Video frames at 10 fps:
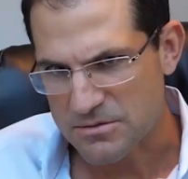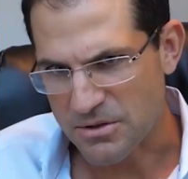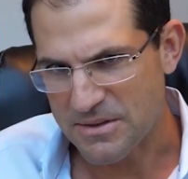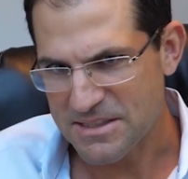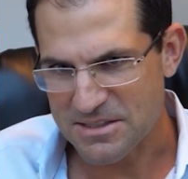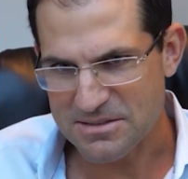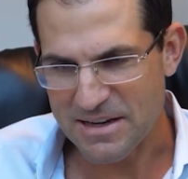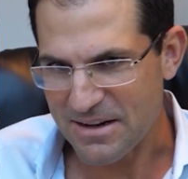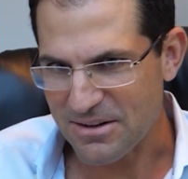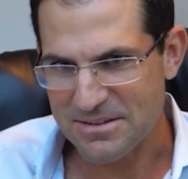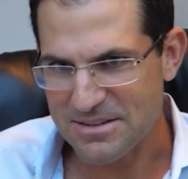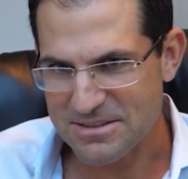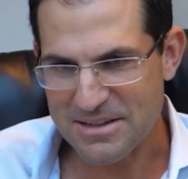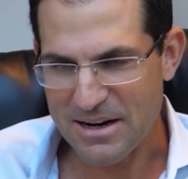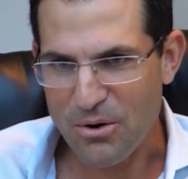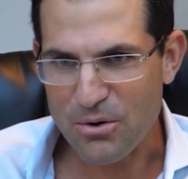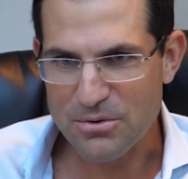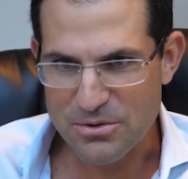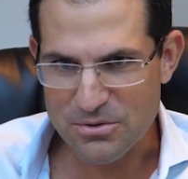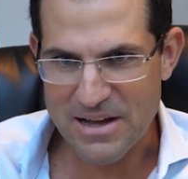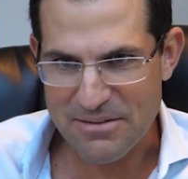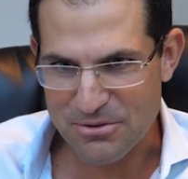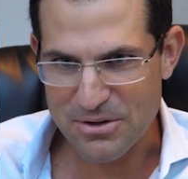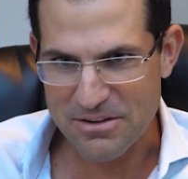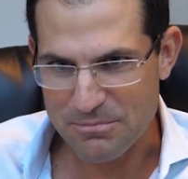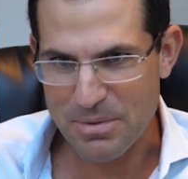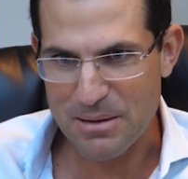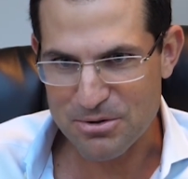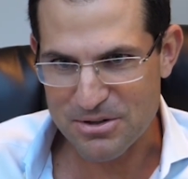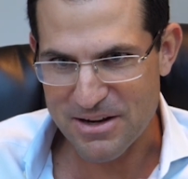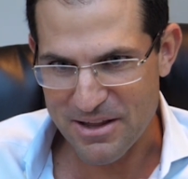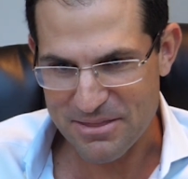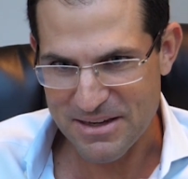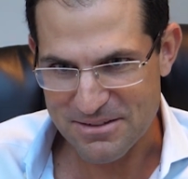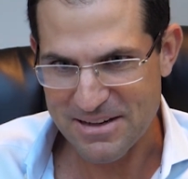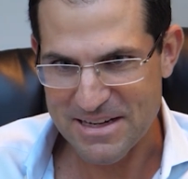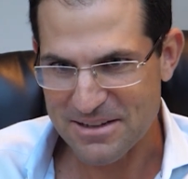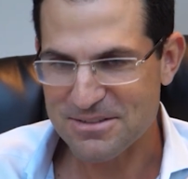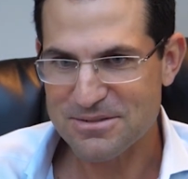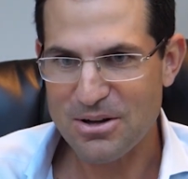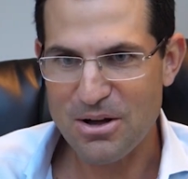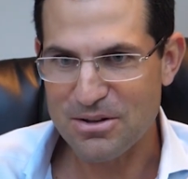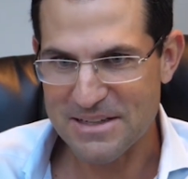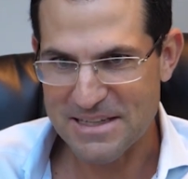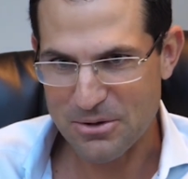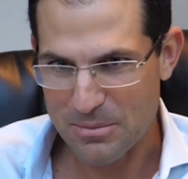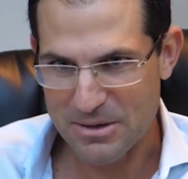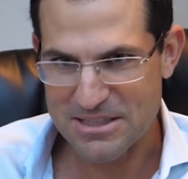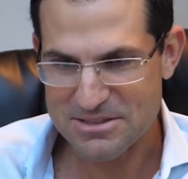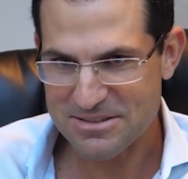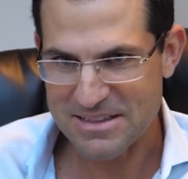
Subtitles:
So this is like a whole new level of bubble or nothing, like all in or bust.